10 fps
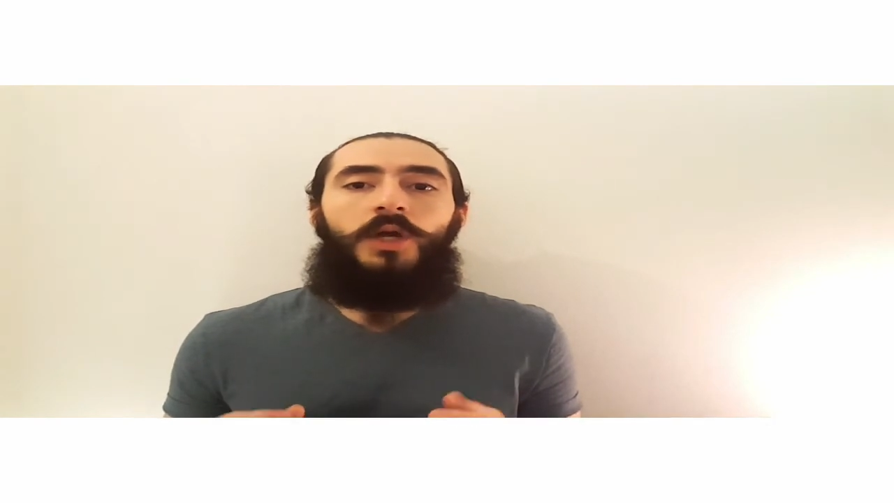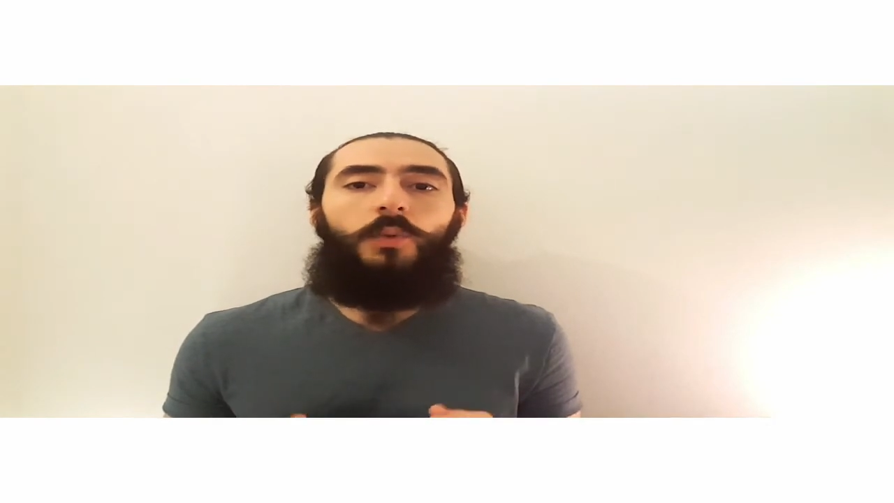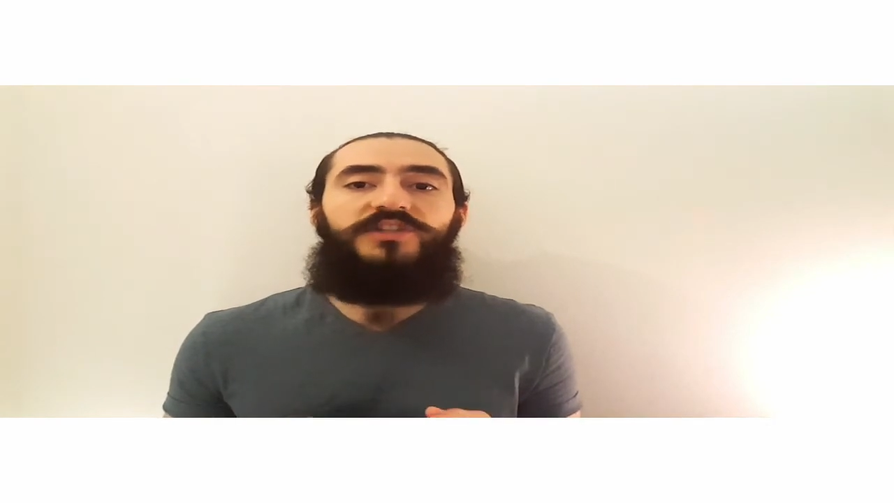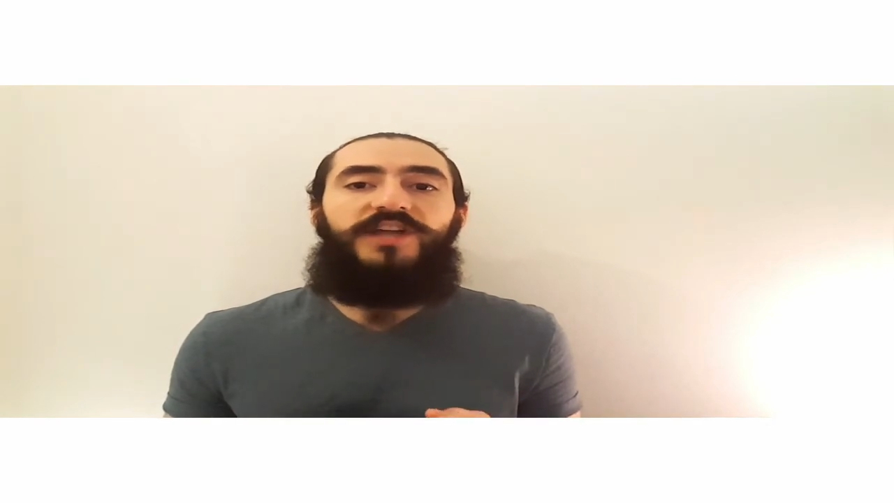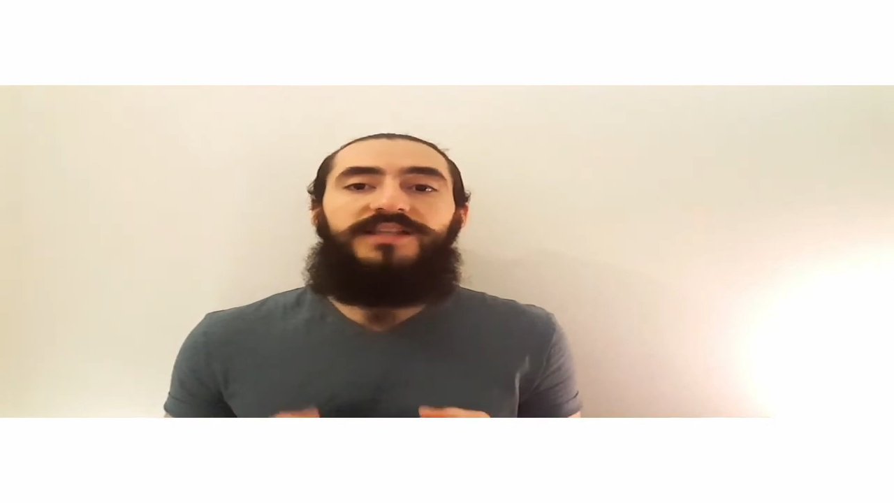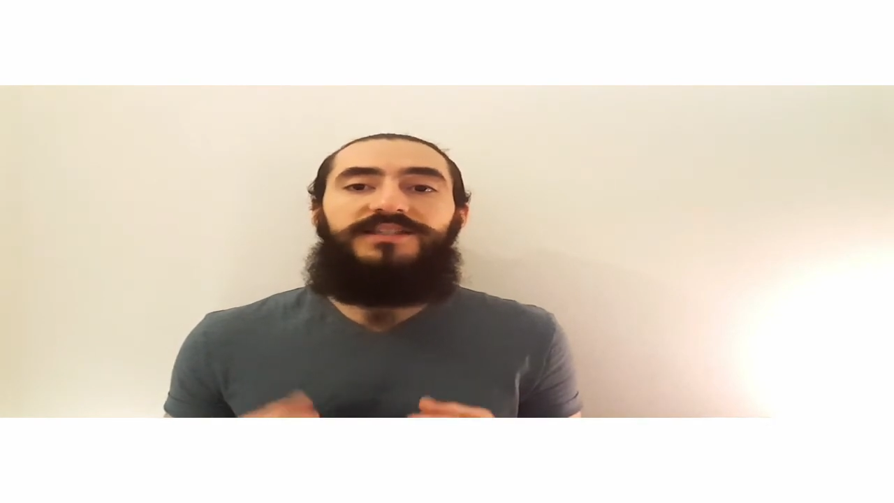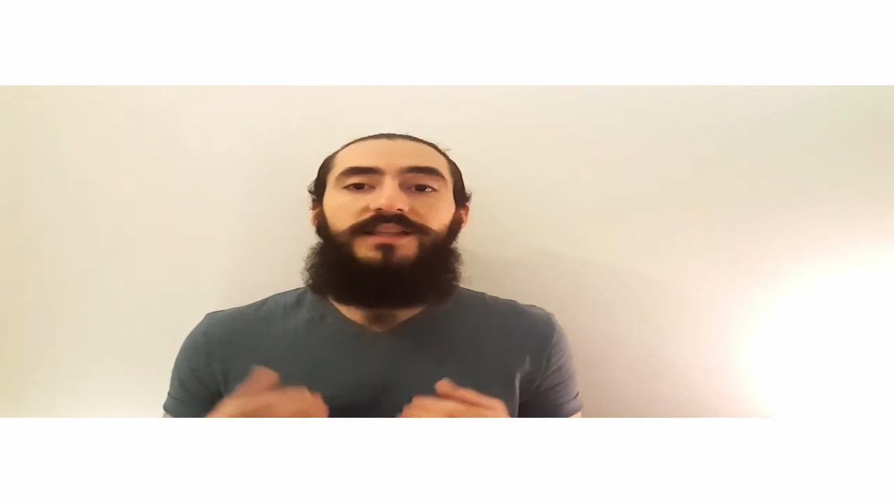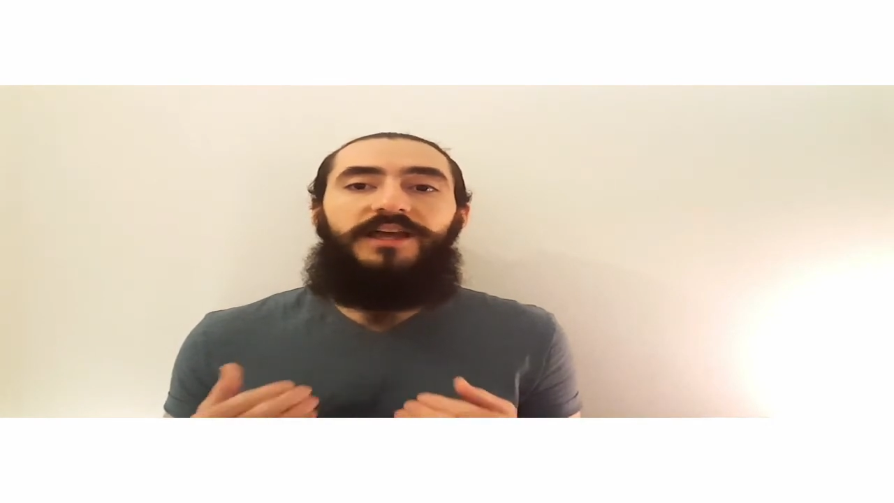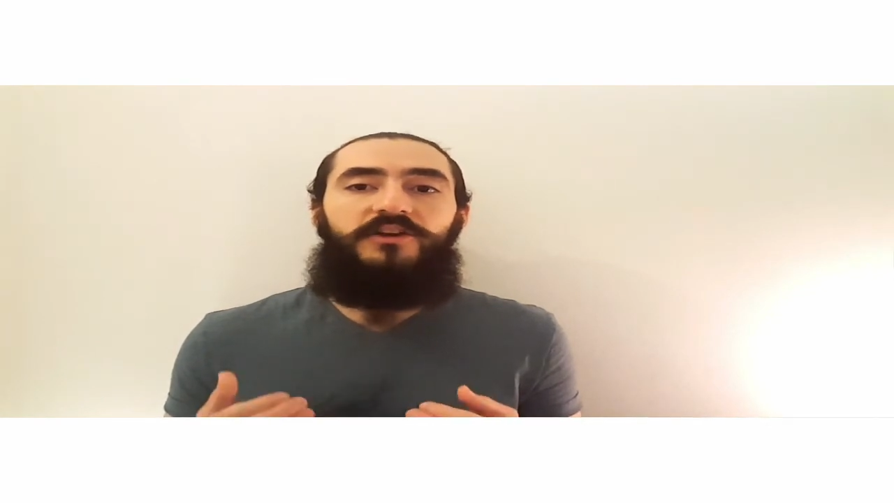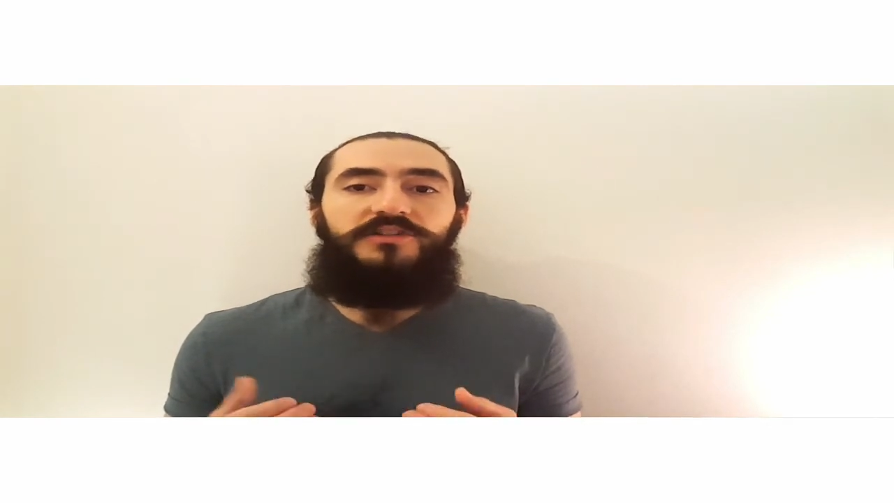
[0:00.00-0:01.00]
which has
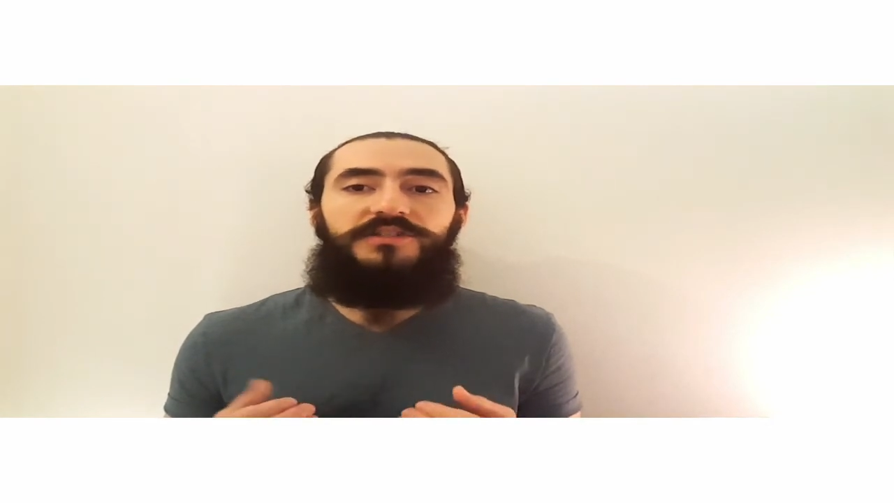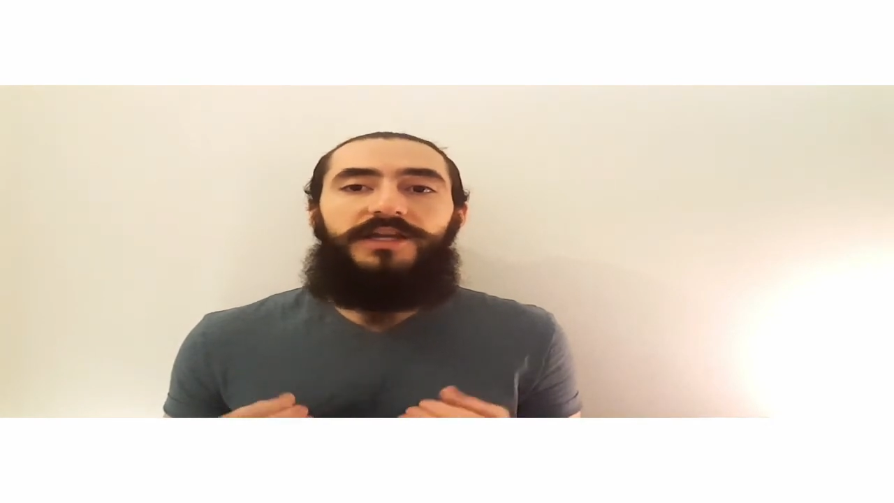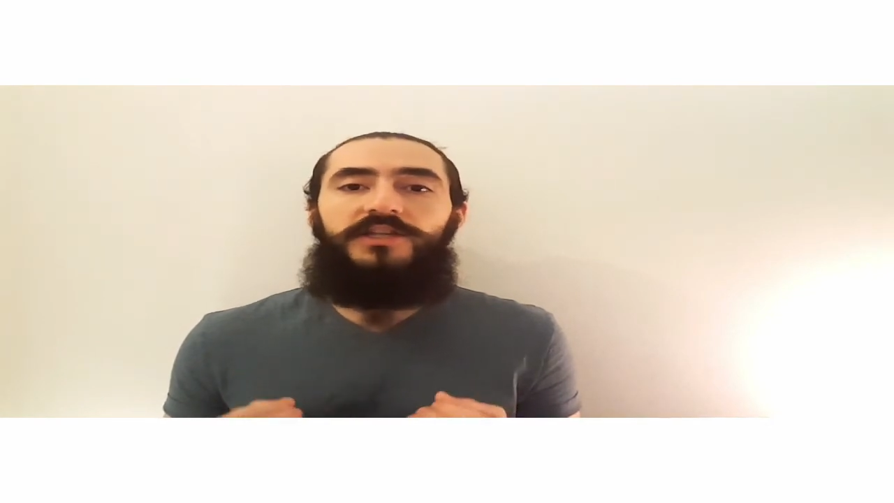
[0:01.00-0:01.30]
layers